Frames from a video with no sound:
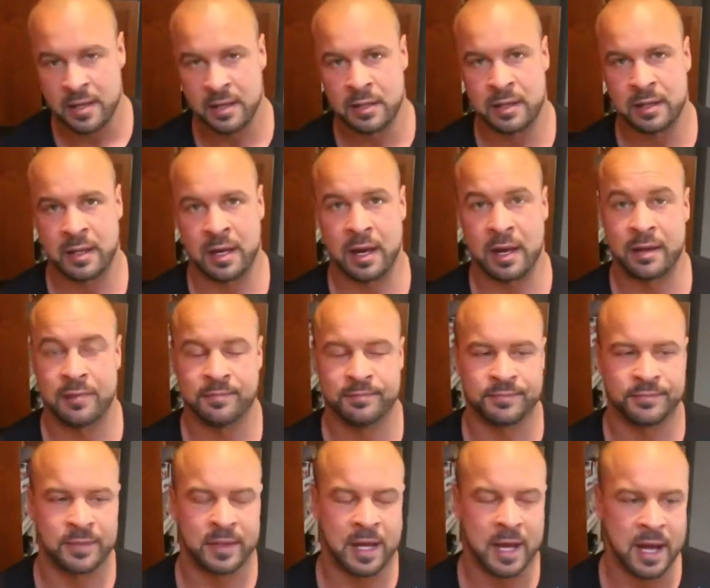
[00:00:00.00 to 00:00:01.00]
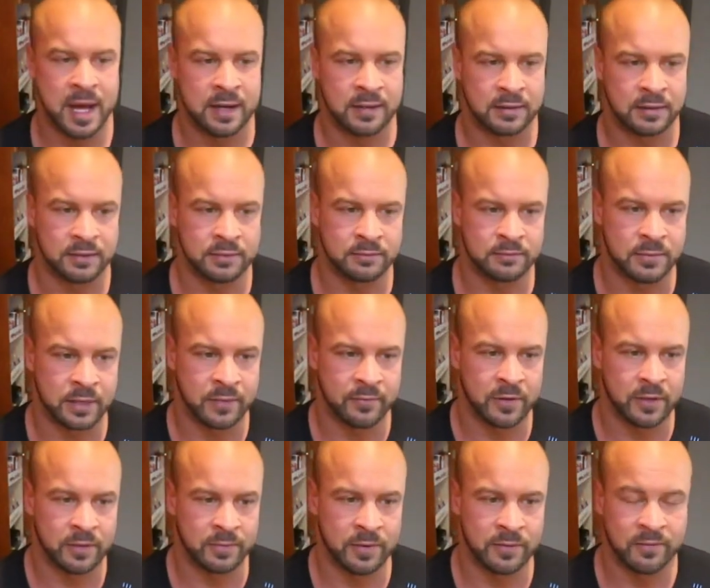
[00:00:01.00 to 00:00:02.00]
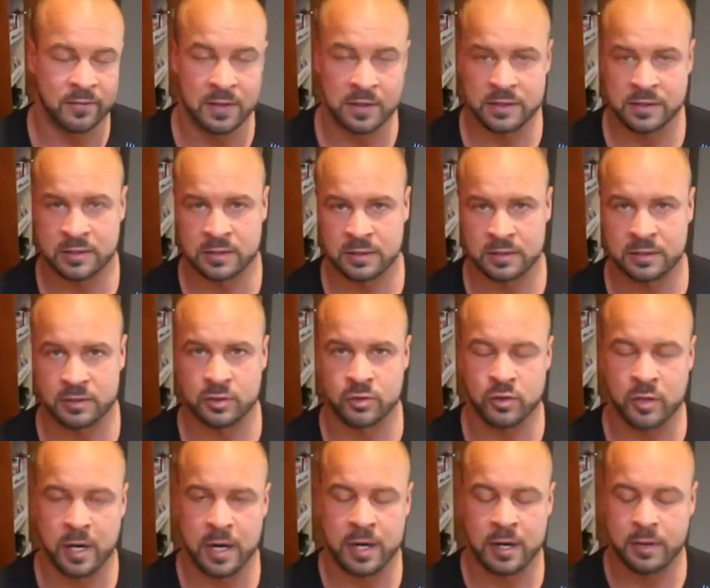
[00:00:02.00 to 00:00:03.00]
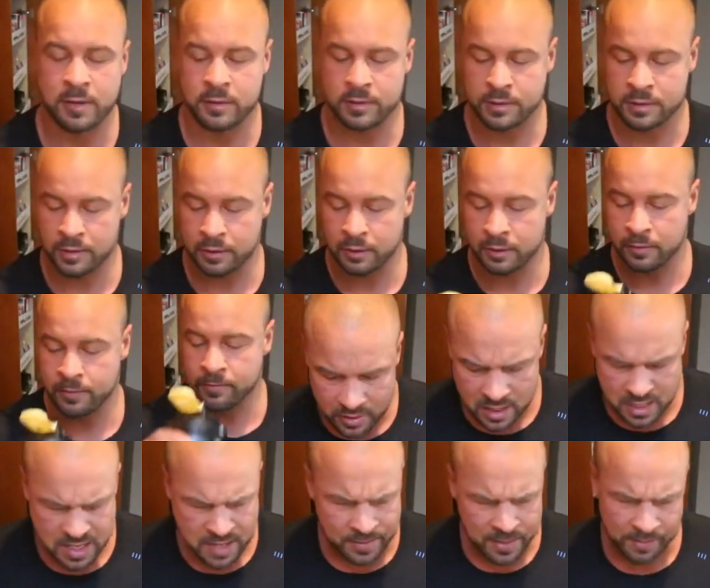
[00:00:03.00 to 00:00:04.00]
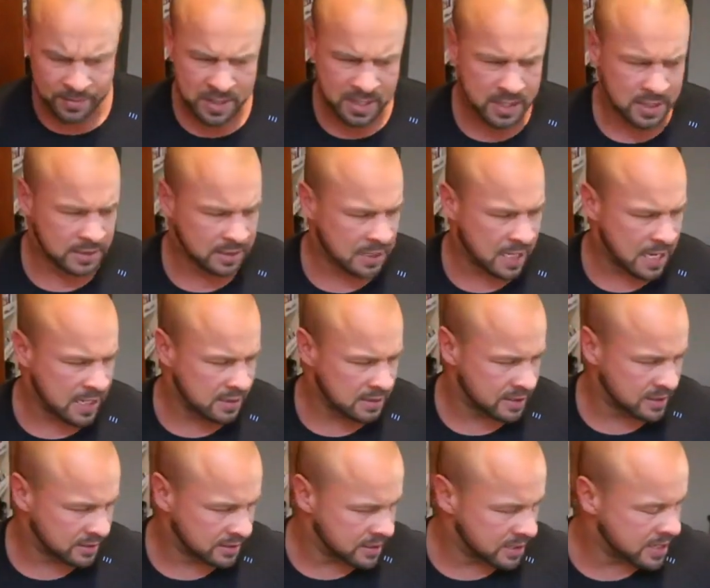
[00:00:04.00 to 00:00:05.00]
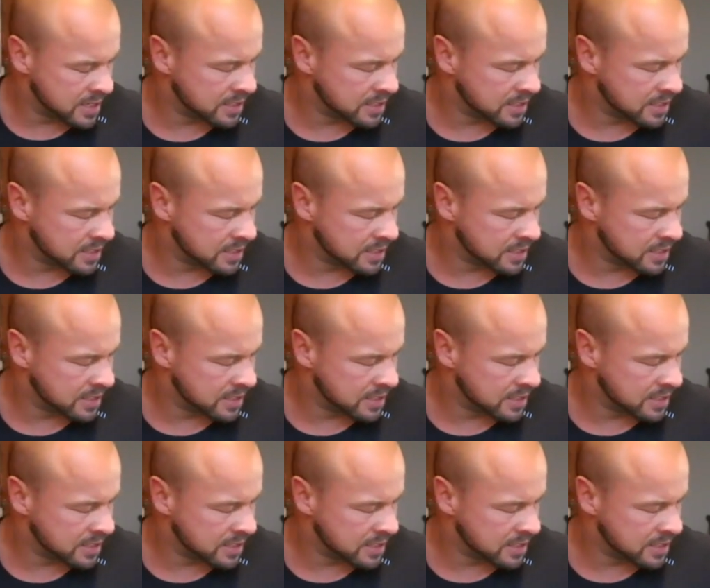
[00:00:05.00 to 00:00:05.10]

yeah, that and I feel like my face is a little drier, so. And I've been peeing a lot lately.